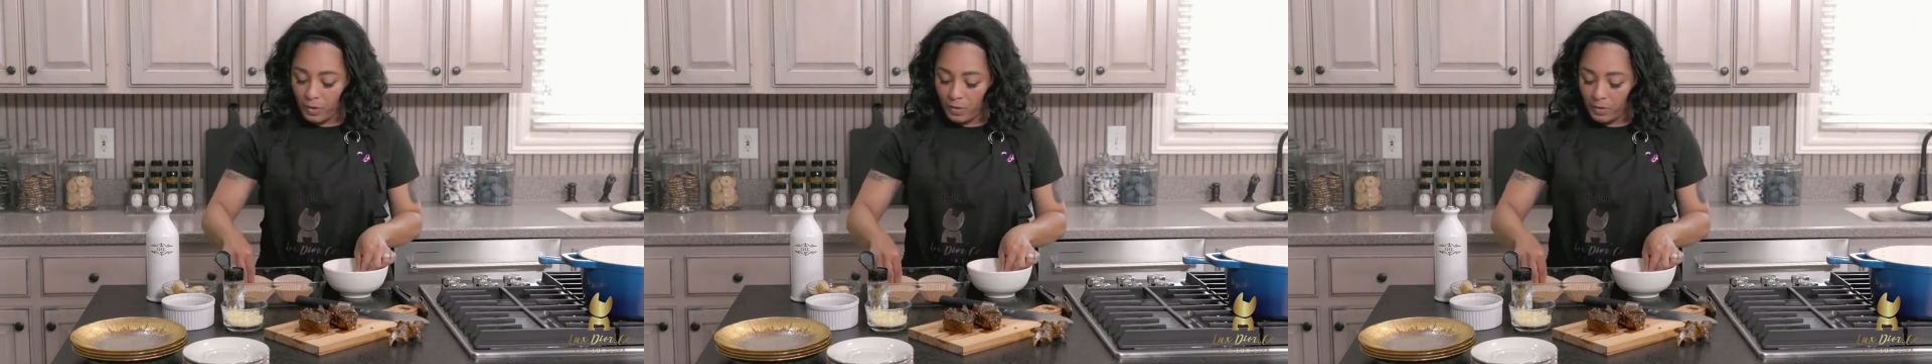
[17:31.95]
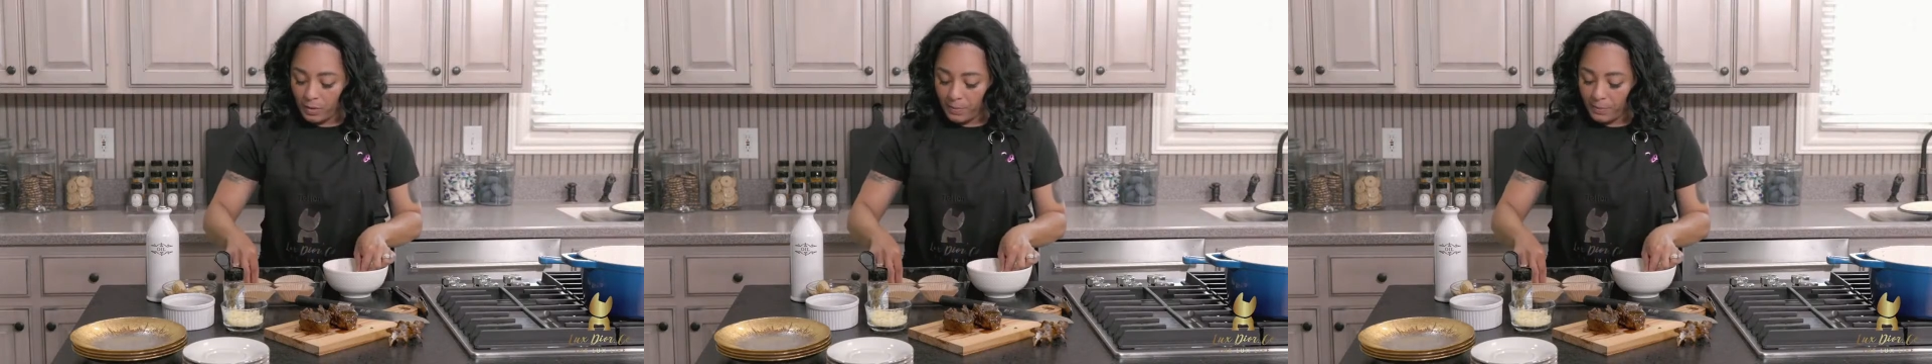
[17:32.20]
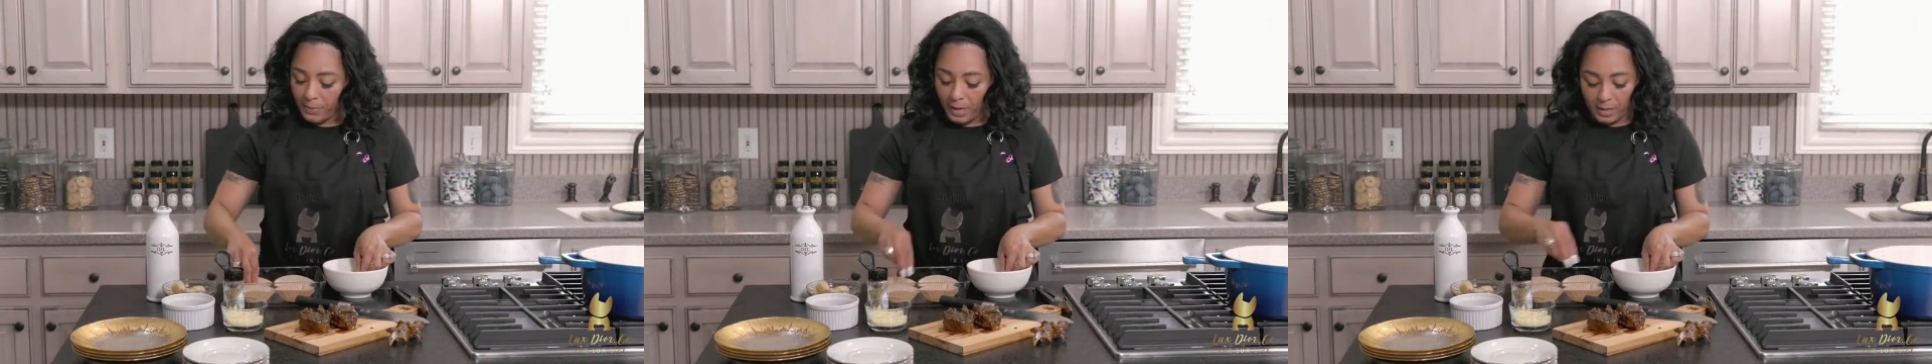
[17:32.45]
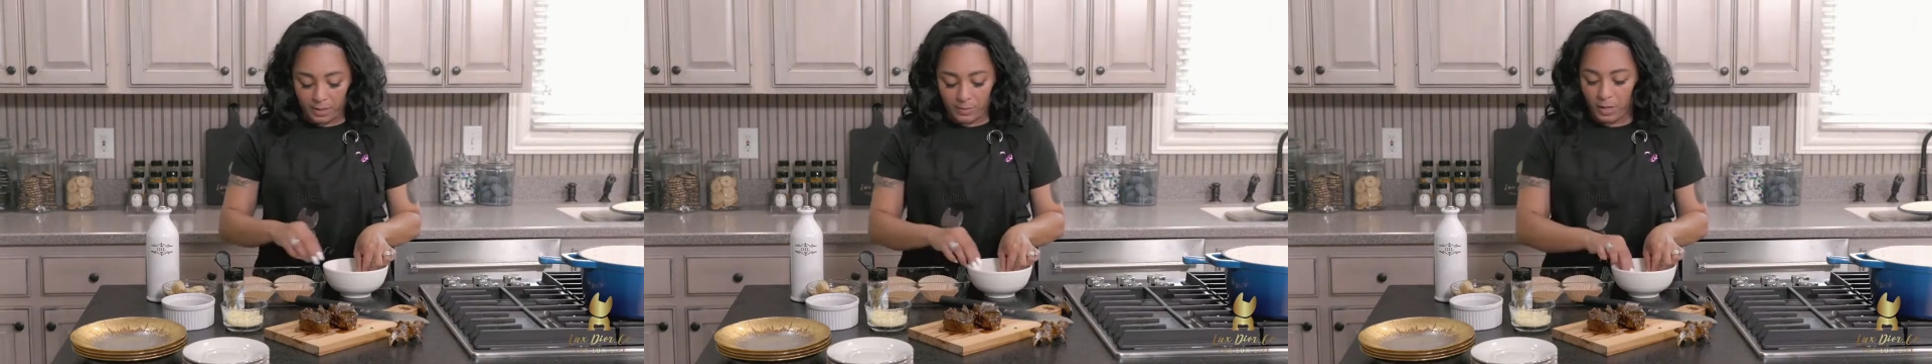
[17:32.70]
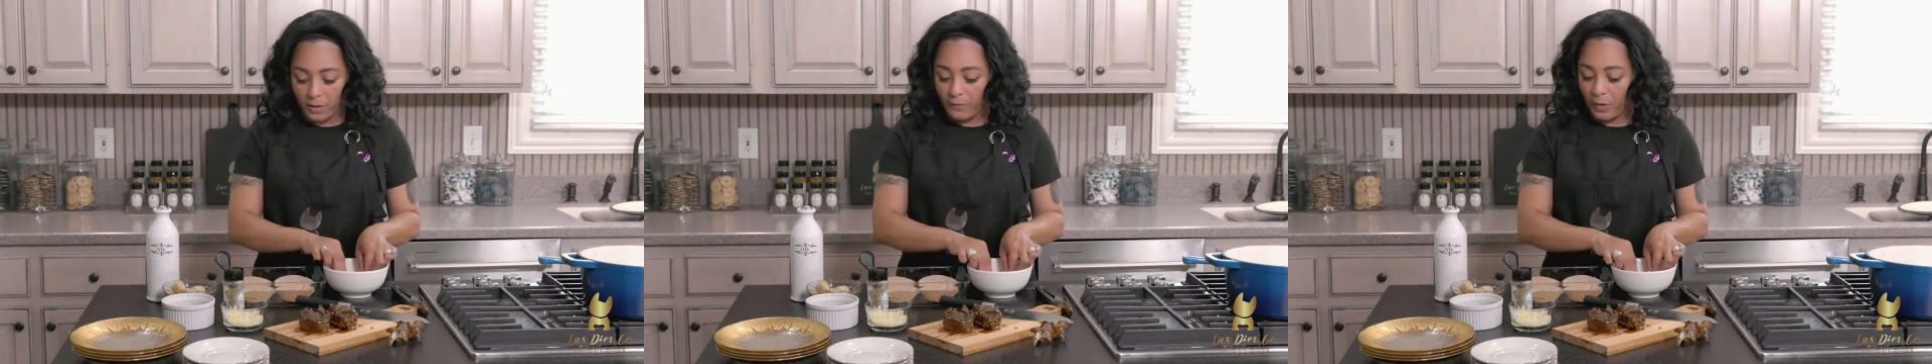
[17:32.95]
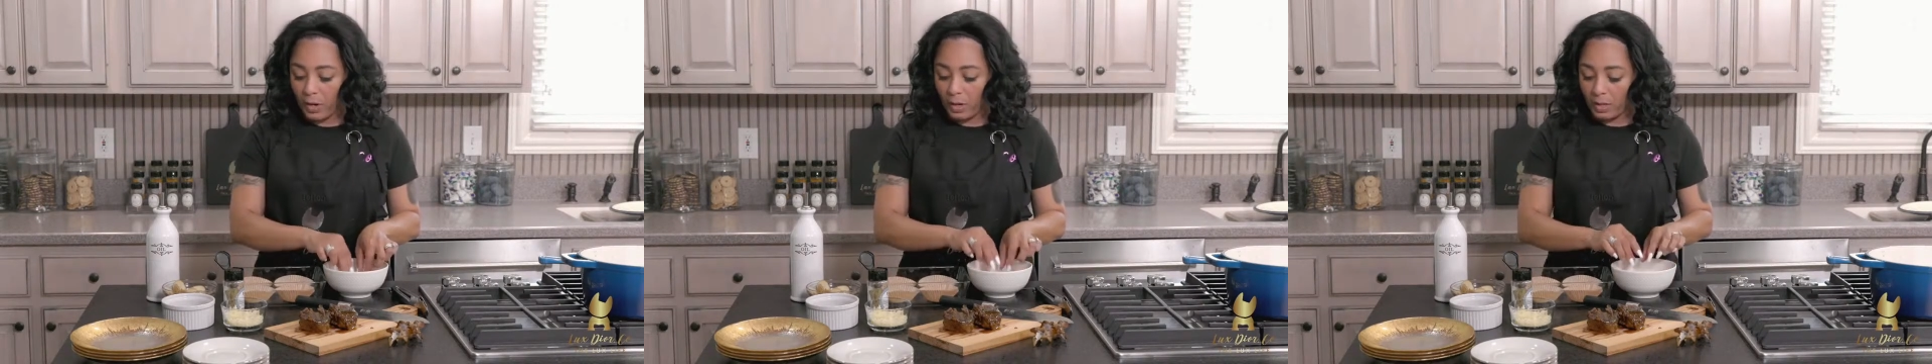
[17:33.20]
on the bottom of
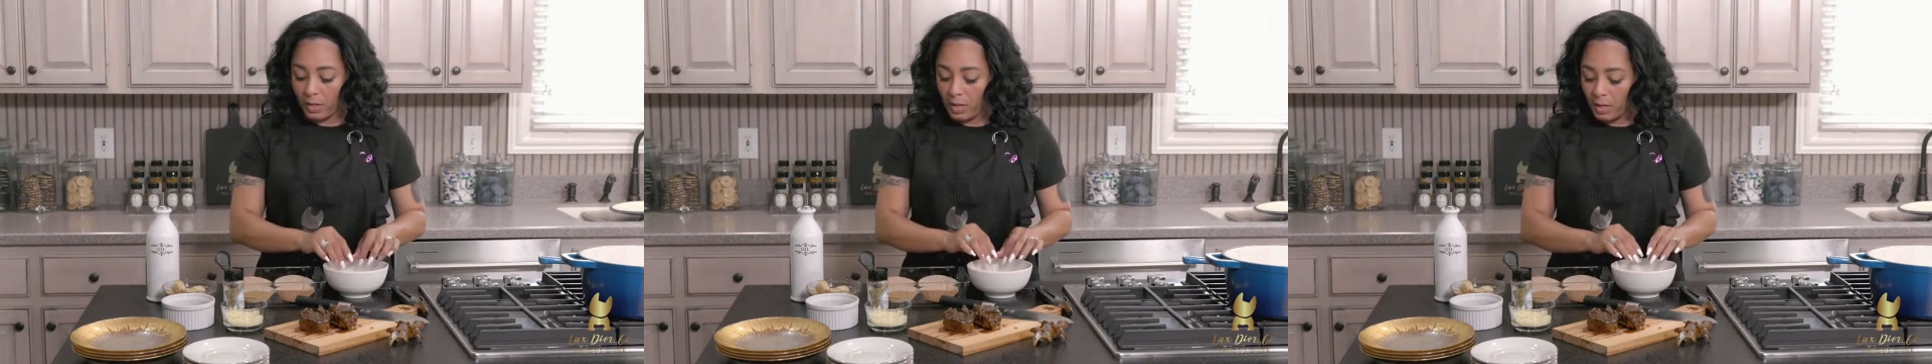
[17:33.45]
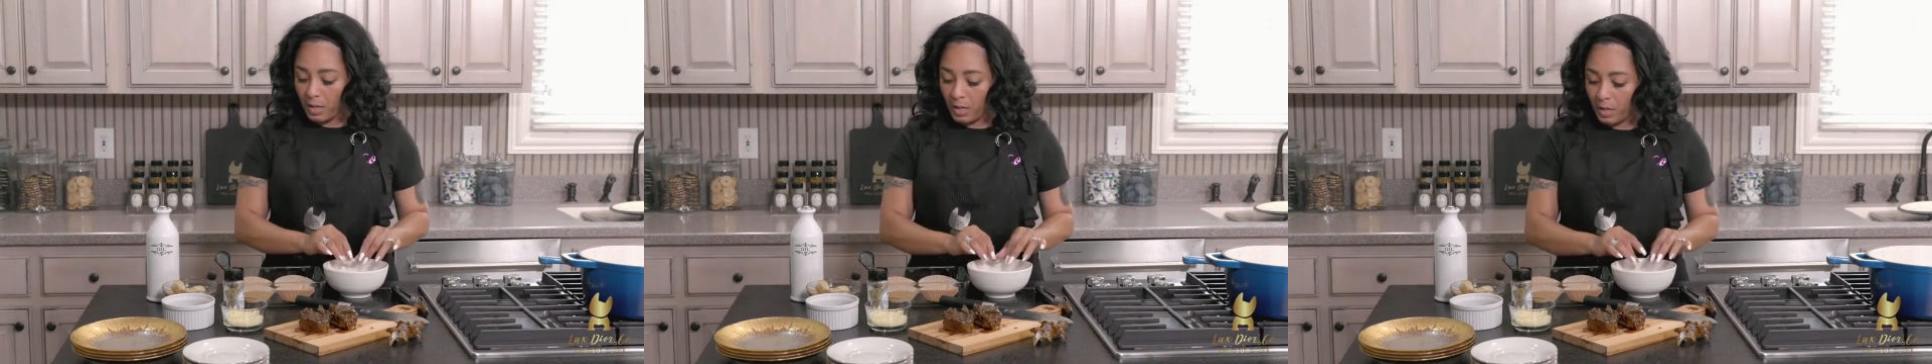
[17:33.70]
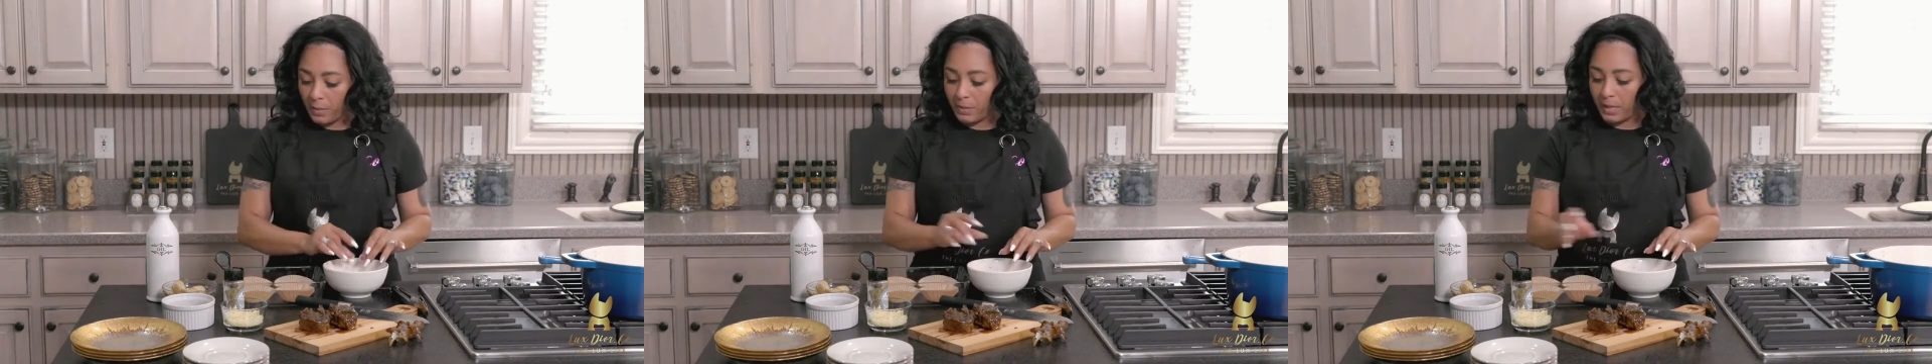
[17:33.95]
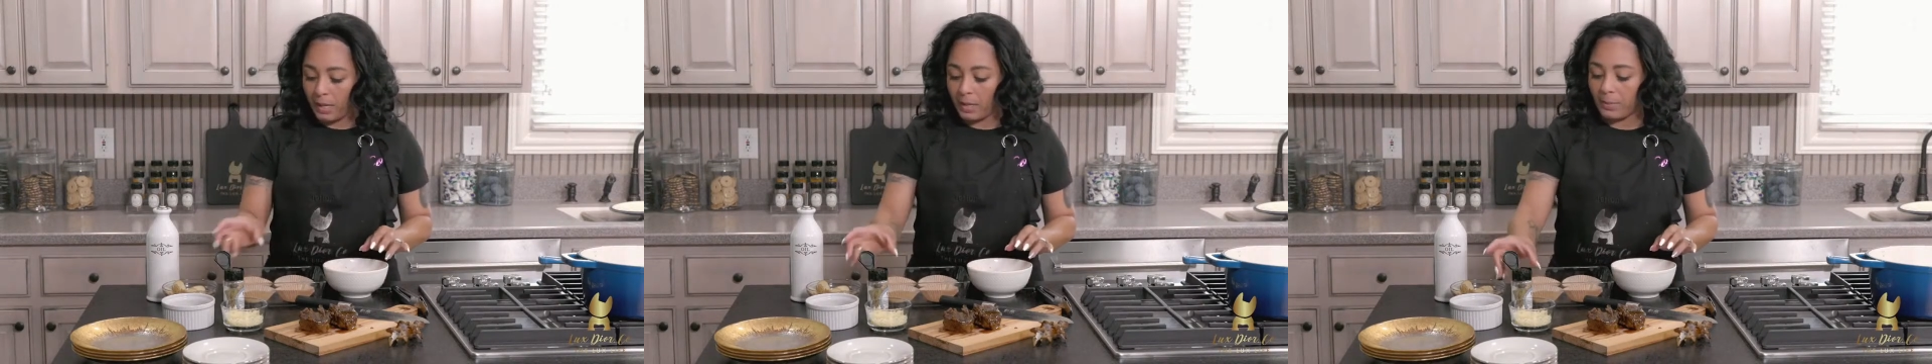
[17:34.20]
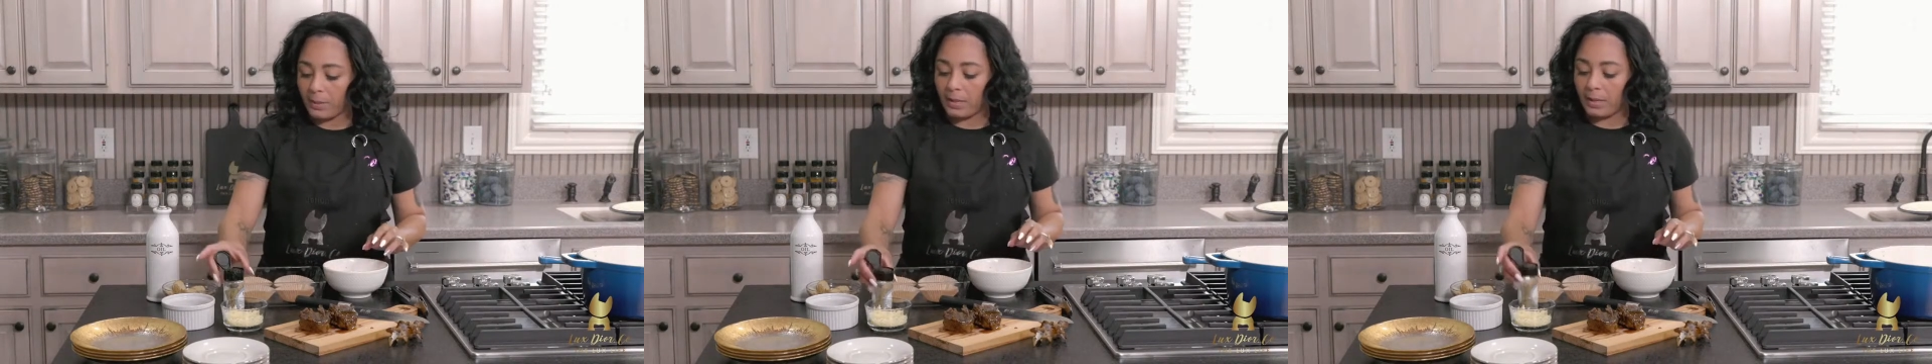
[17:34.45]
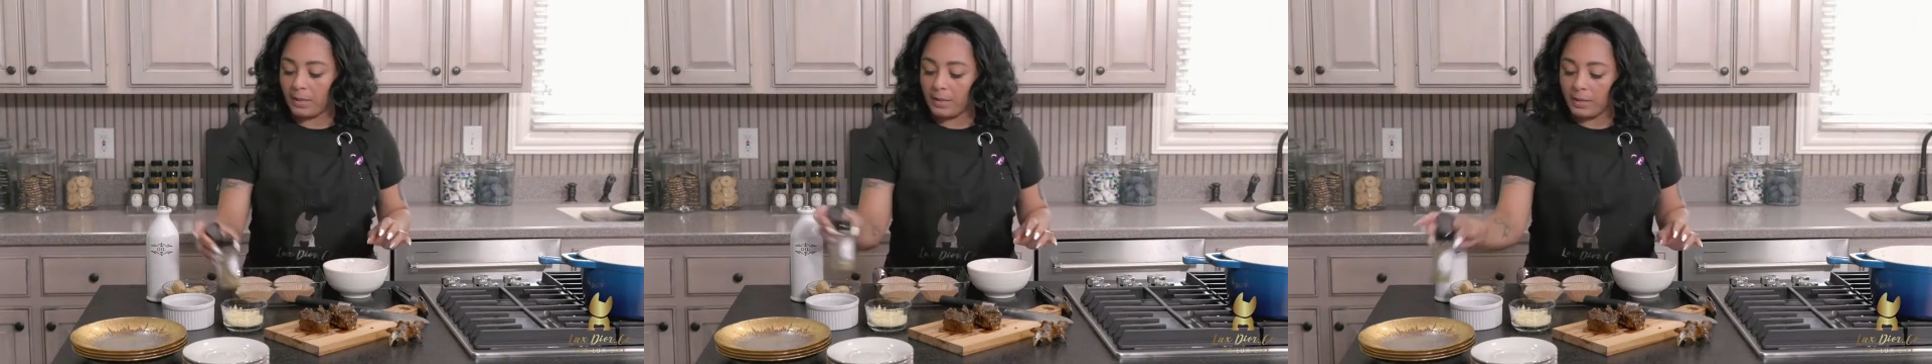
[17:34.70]
our cupcake
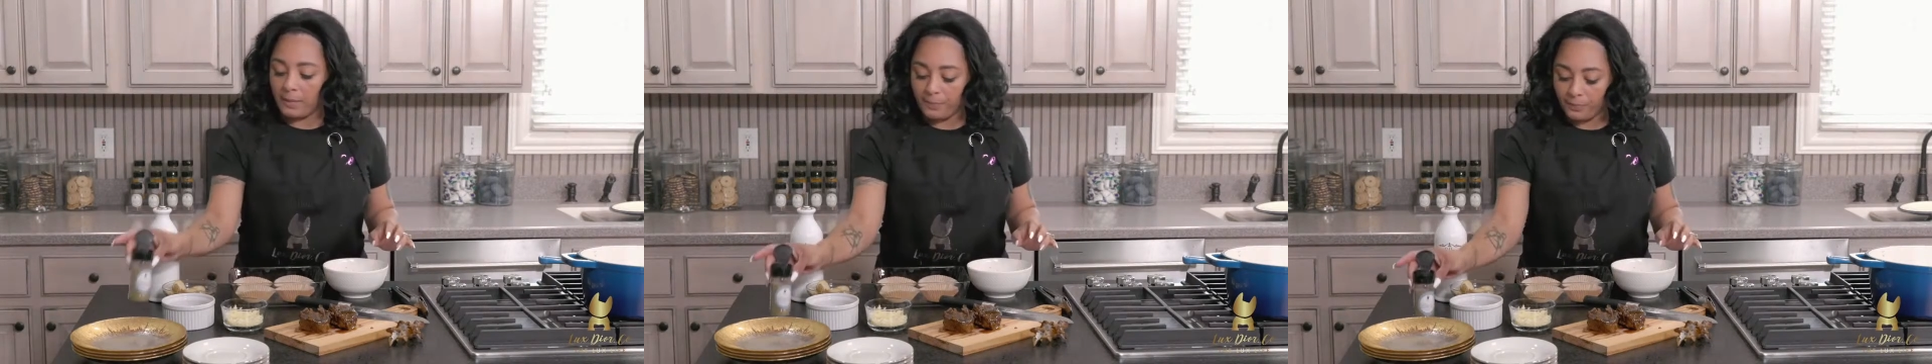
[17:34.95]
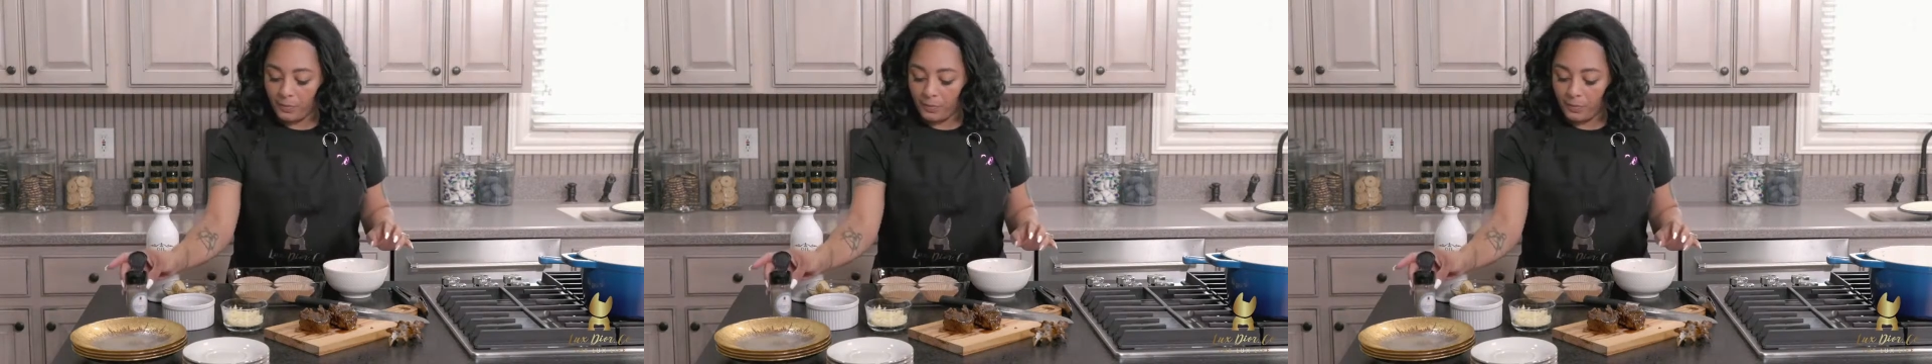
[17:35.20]
pan.